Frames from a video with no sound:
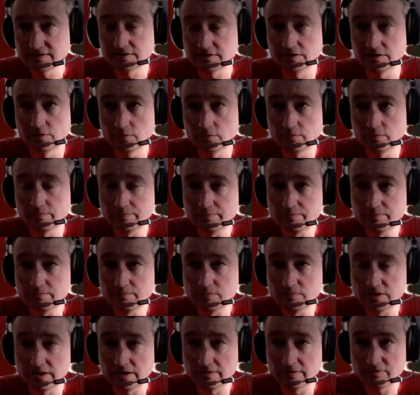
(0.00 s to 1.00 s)
you know,
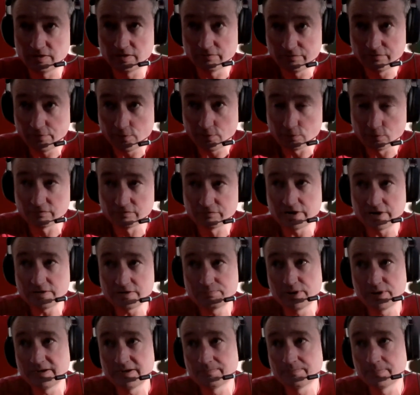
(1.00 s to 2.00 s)
to fortify
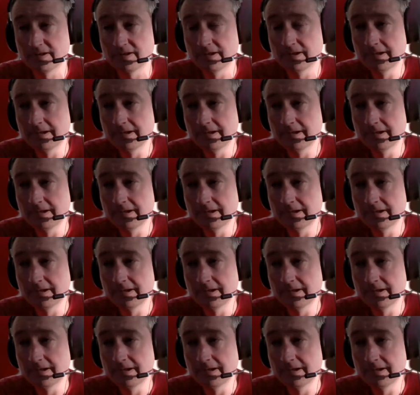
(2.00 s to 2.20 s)
people.